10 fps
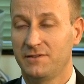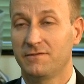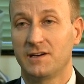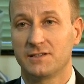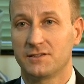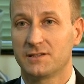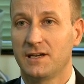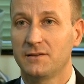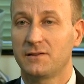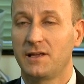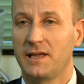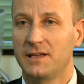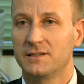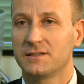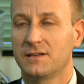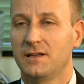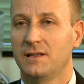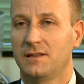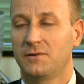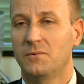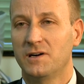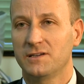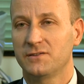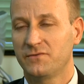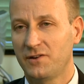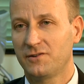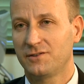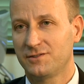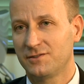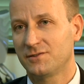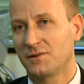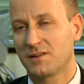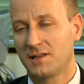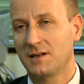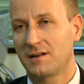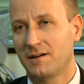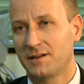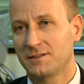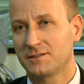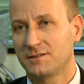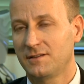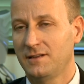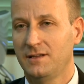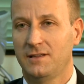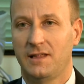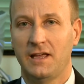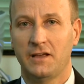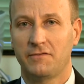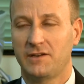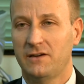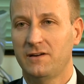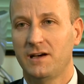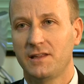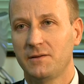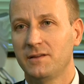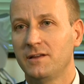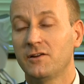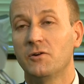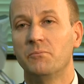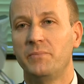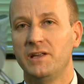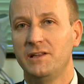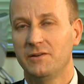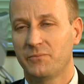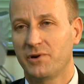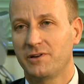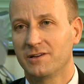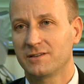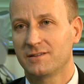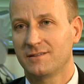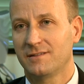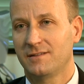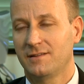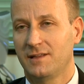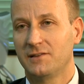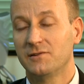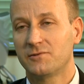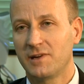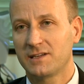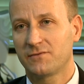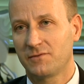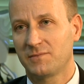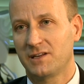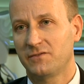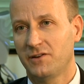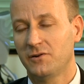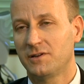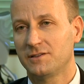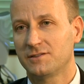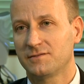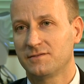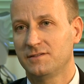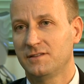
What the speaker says: devices out there, is that Wise focuses on thin clients. They have no other competing product that detracts from that focus.